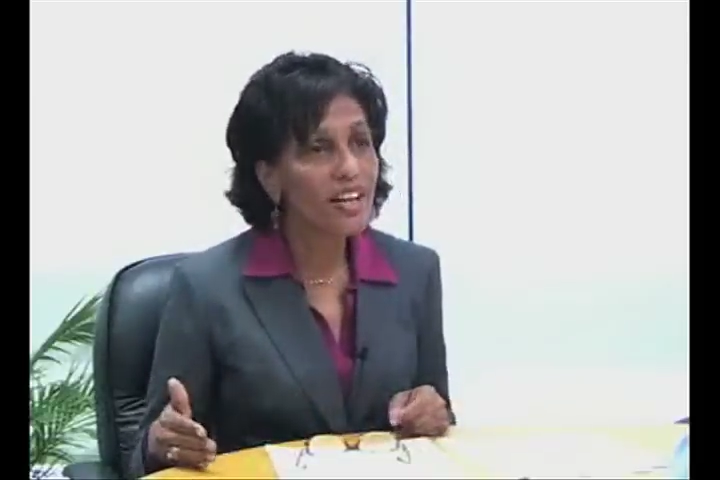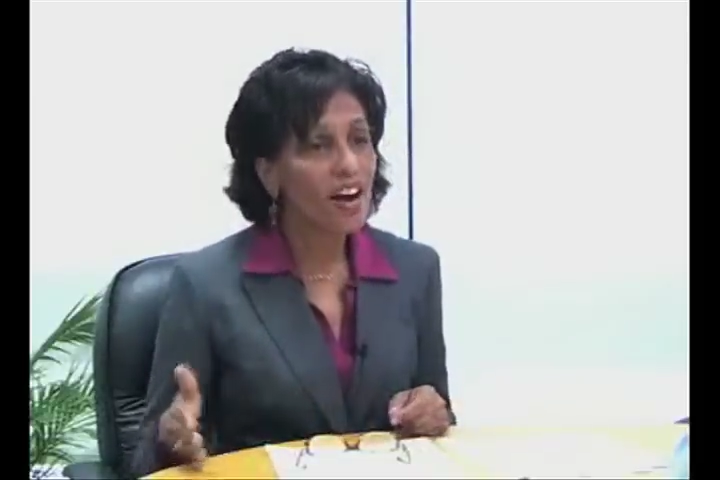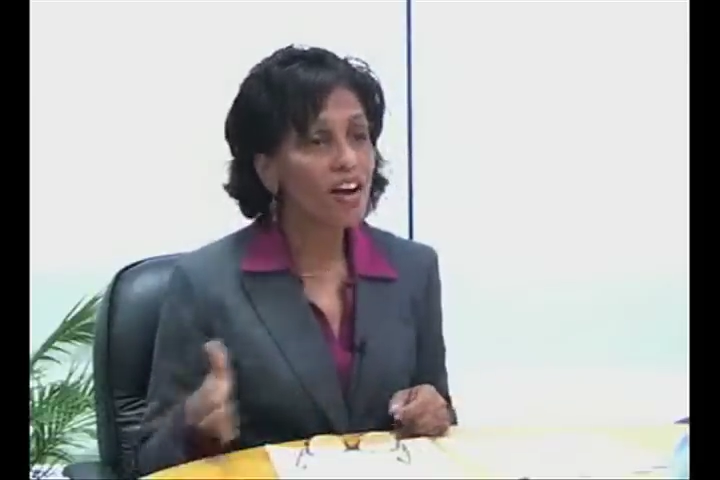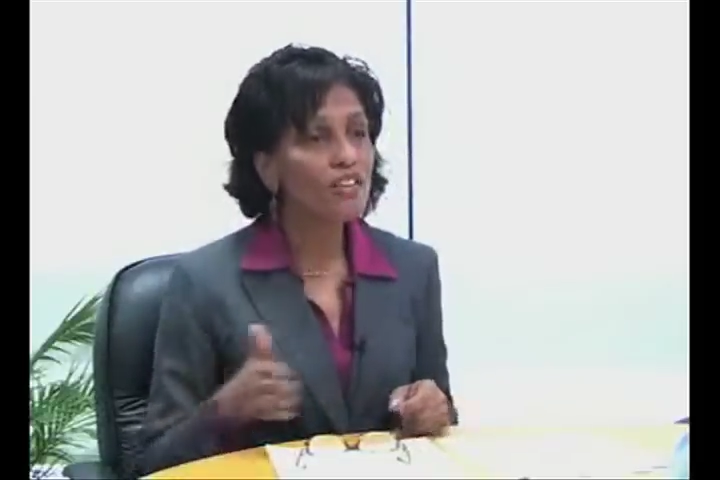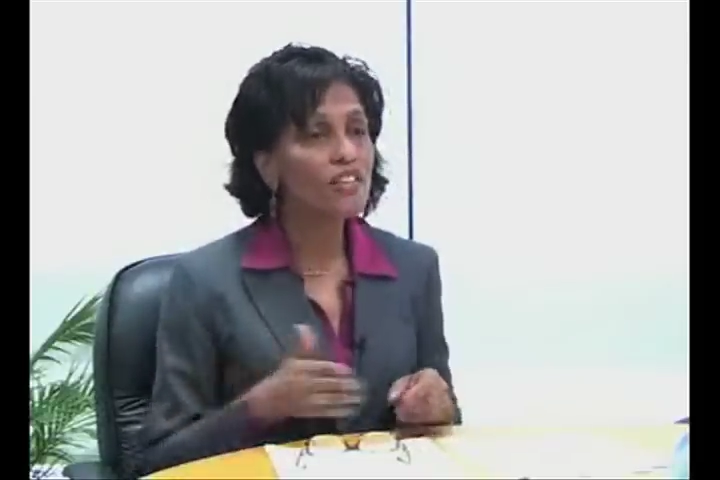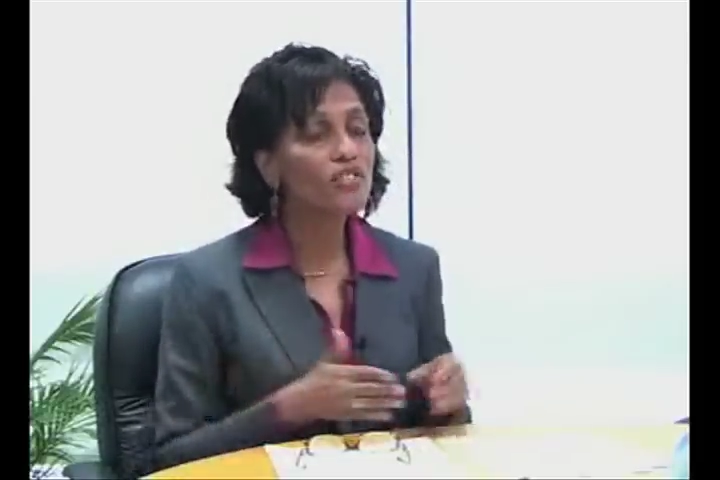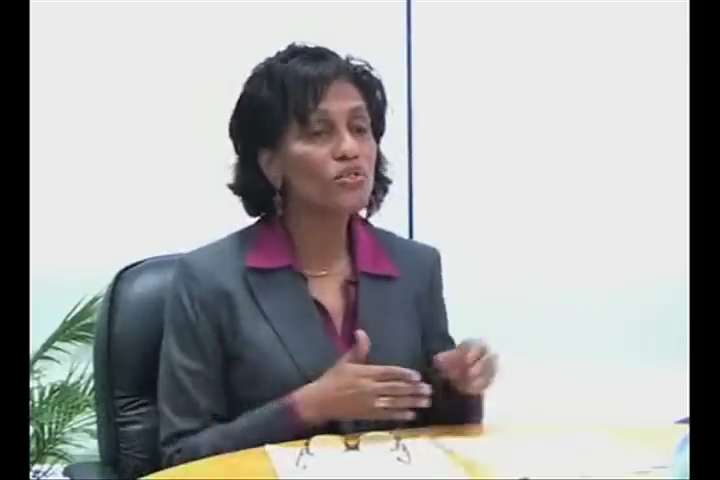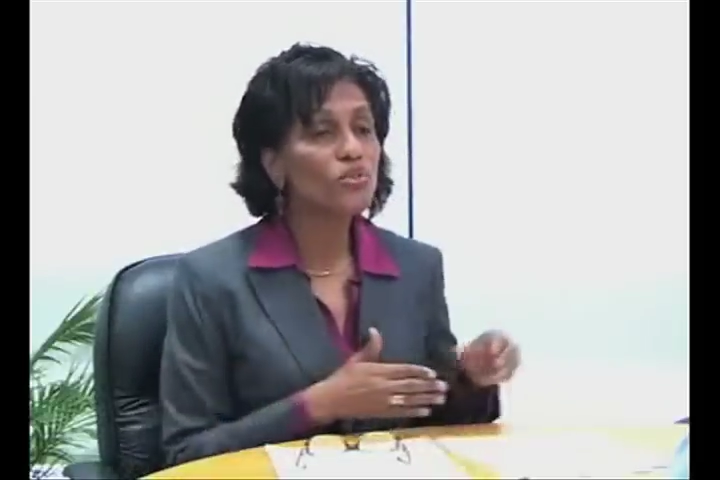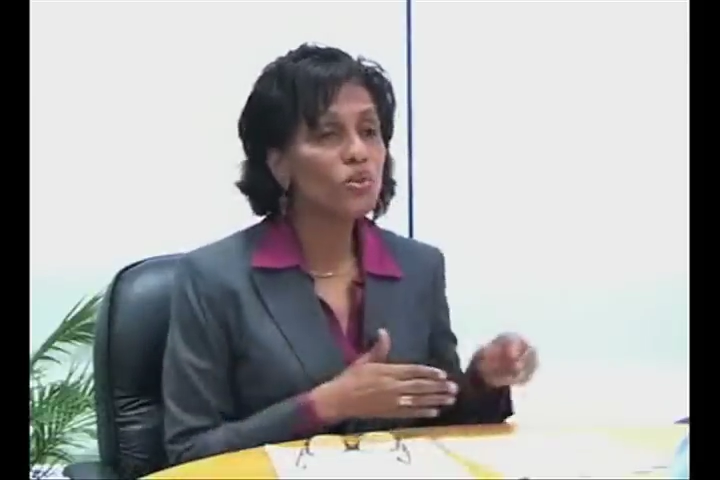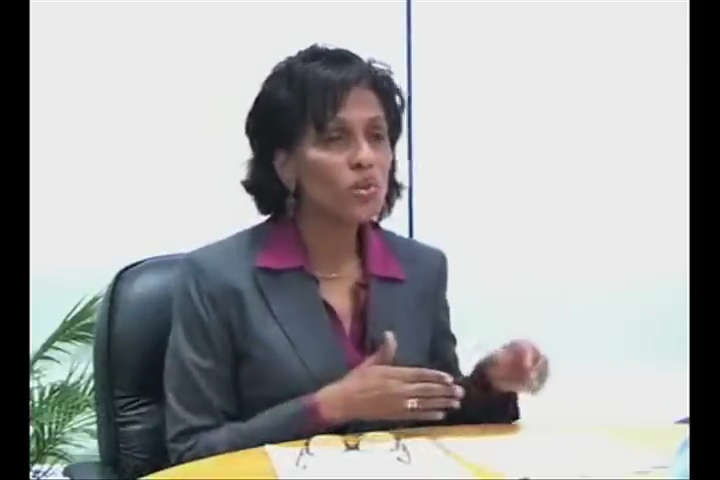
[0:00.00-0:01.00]
under this
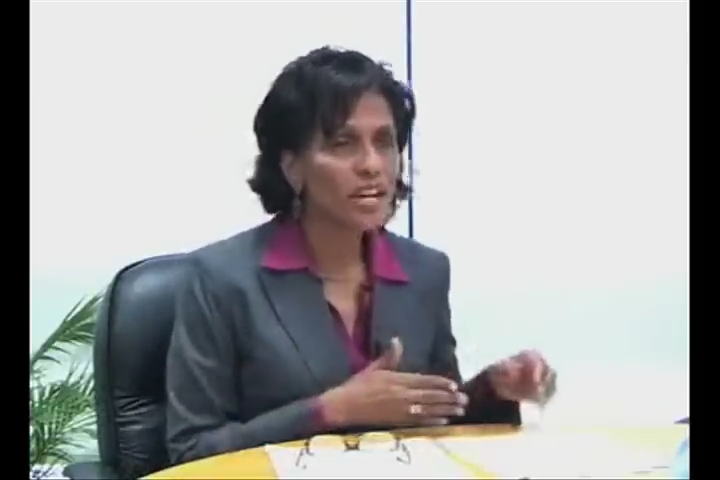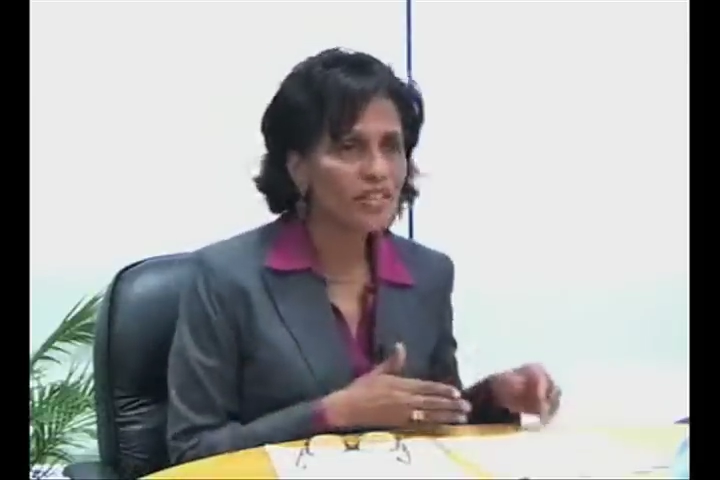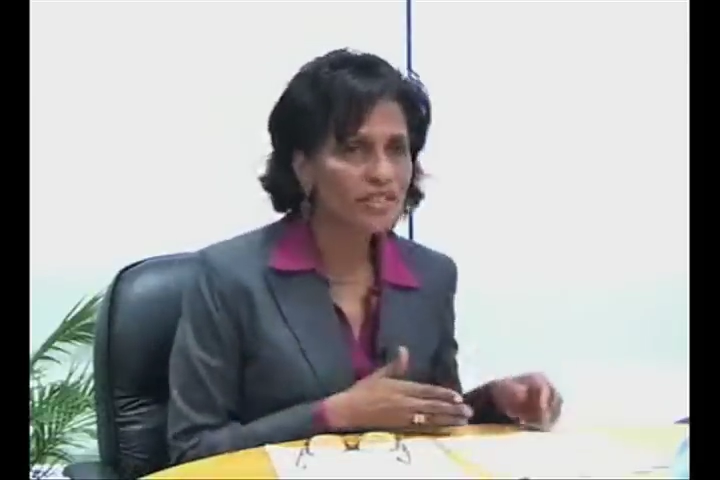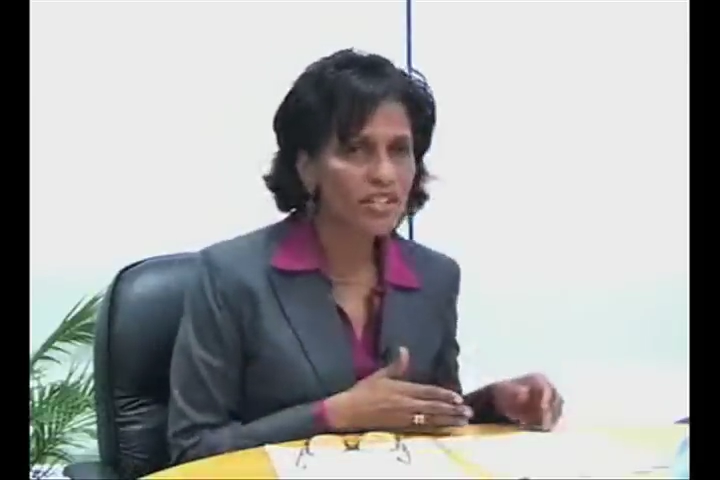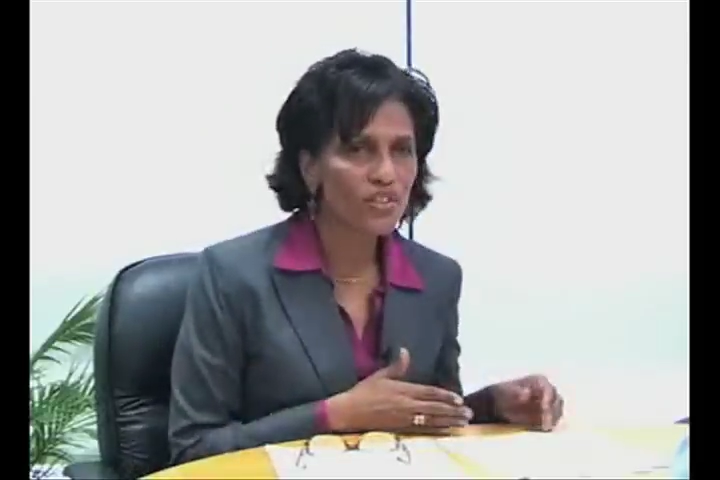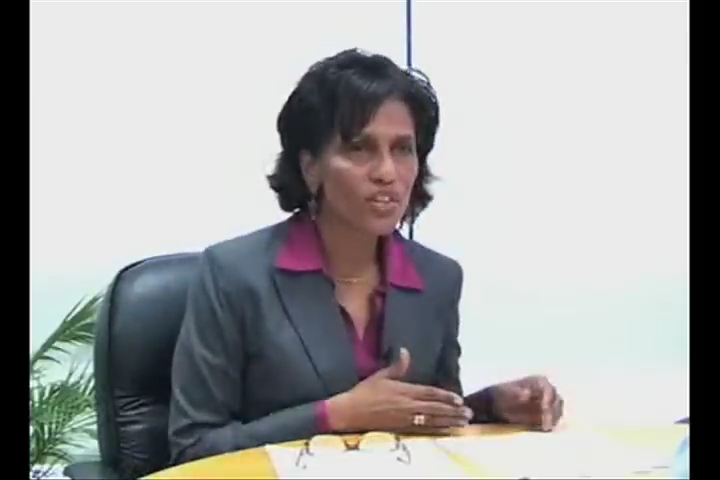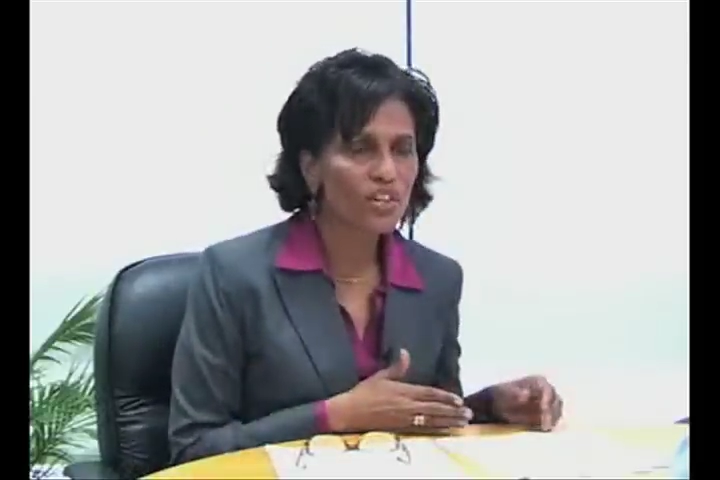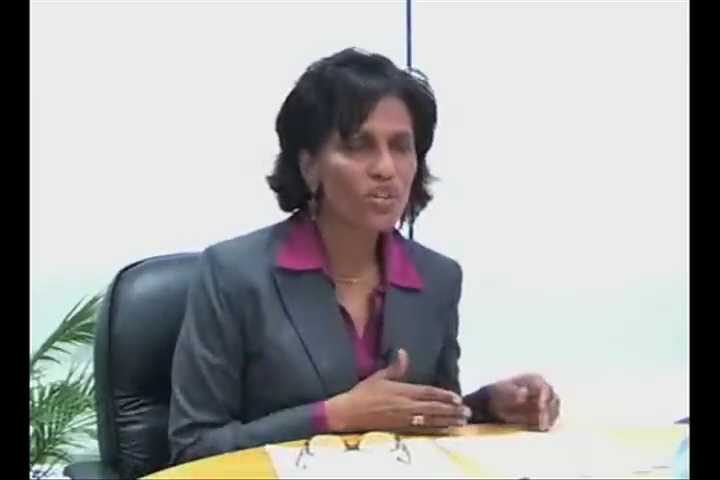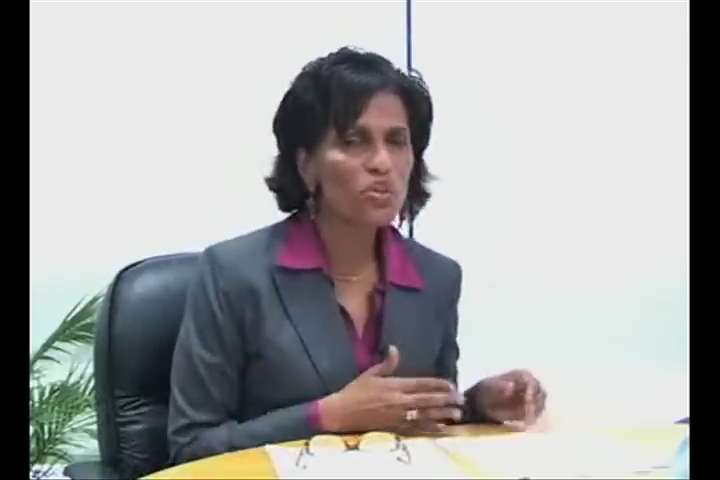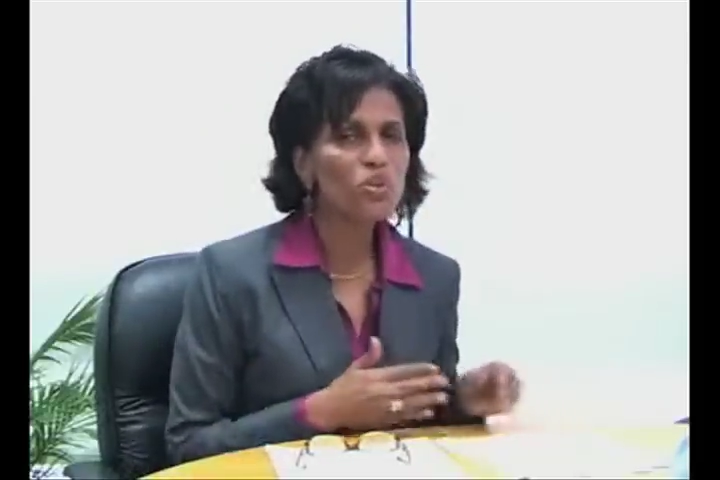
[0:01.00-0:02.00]
new legislation,